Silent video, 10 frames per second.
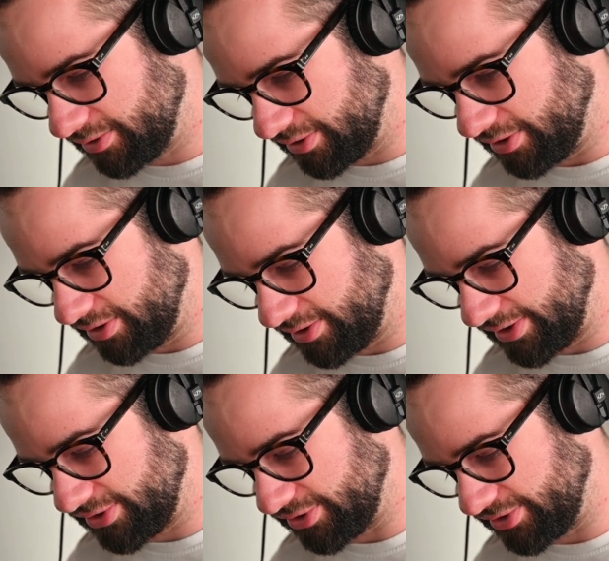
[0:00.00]

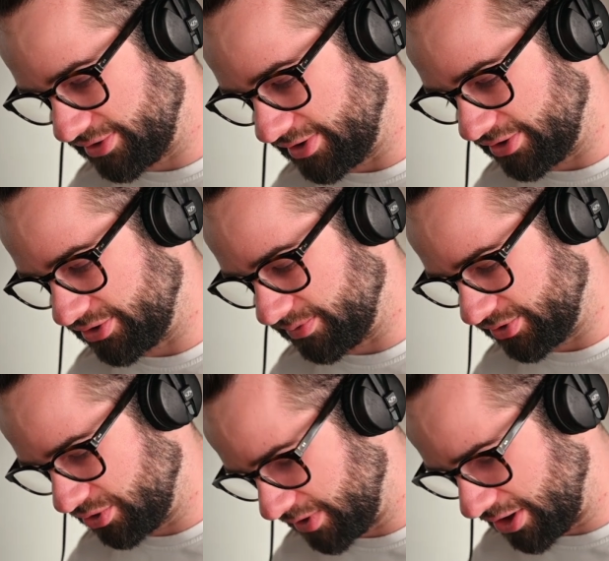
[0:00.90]
That's just
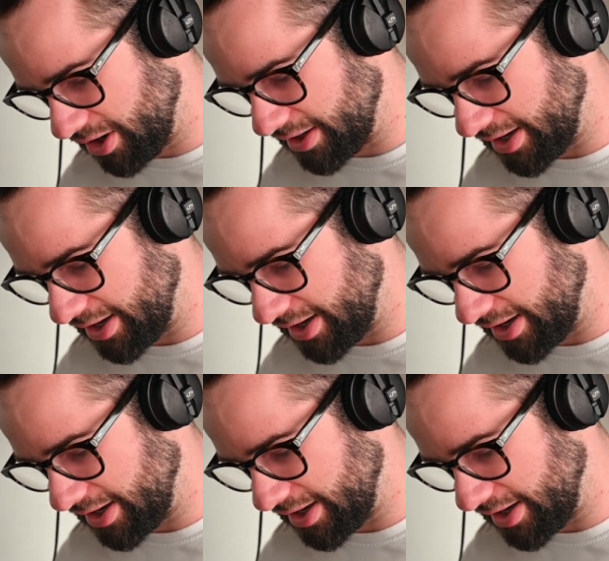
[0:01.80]
what's going on.